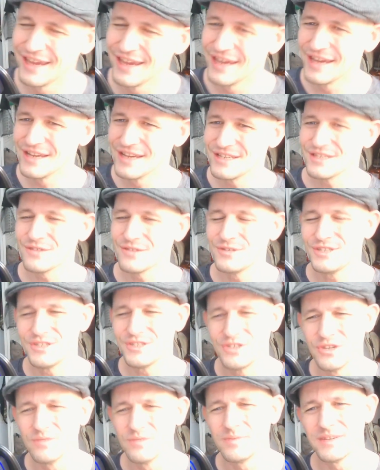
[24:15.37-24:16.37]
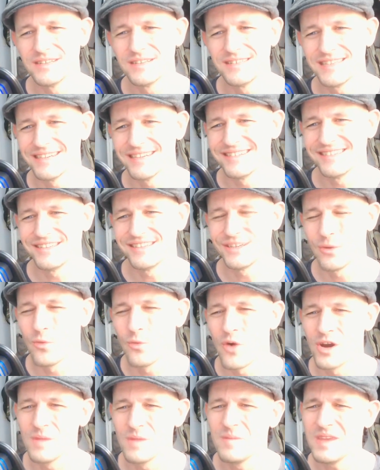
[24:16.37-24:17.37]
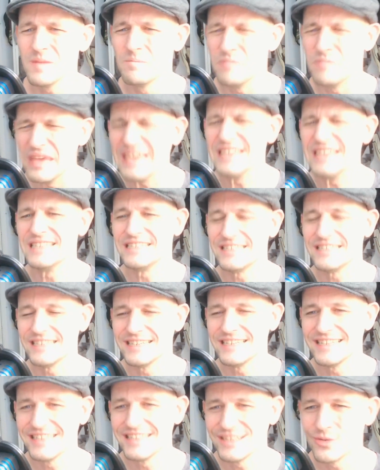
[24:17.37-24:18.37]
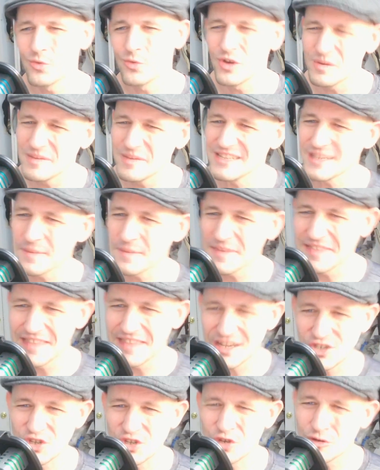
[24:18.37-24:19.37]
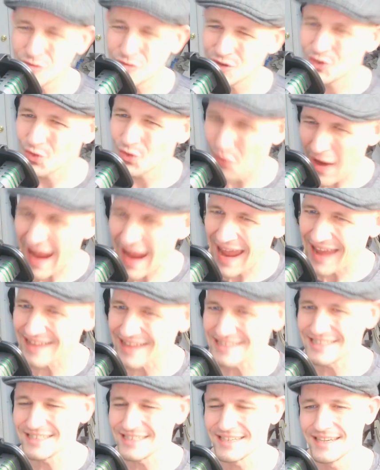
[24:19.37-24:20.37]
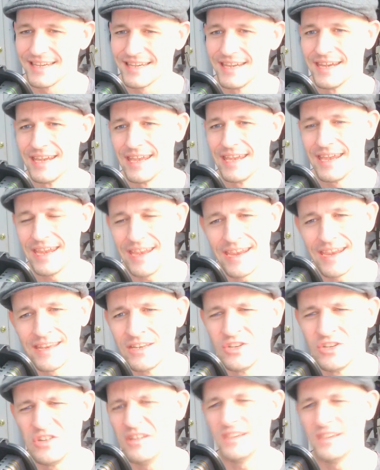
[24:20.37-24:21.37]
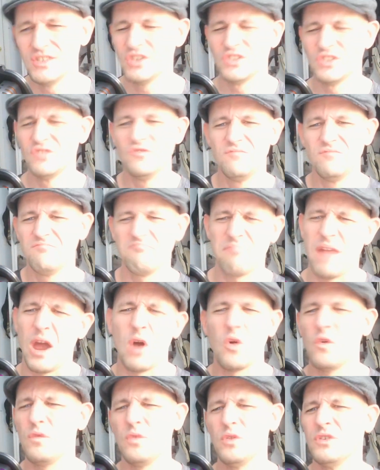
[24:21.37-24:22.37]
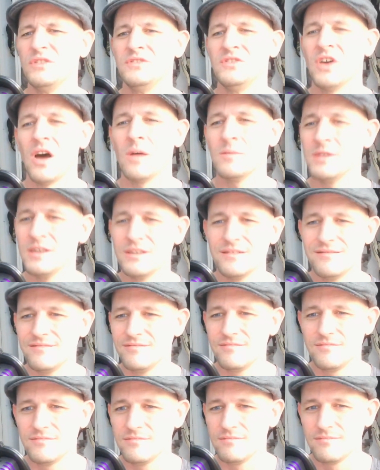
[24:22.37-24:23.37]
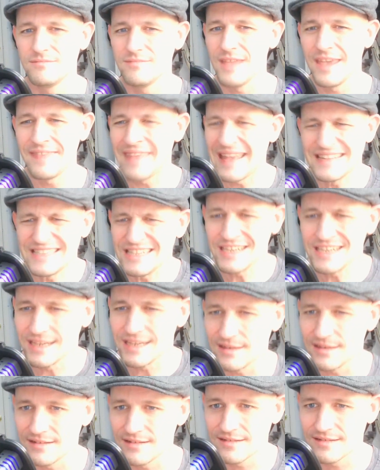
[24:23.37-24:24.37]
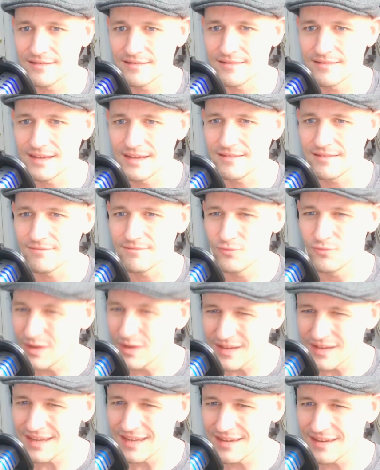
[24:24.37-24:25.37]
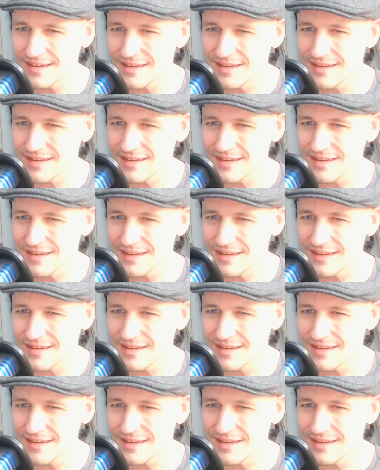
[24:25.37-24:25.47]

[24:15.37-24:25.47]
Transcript: so stupid to to want to be a beast, to want to be something that chews grass and is just powerful and dominant, and that's it. Like really,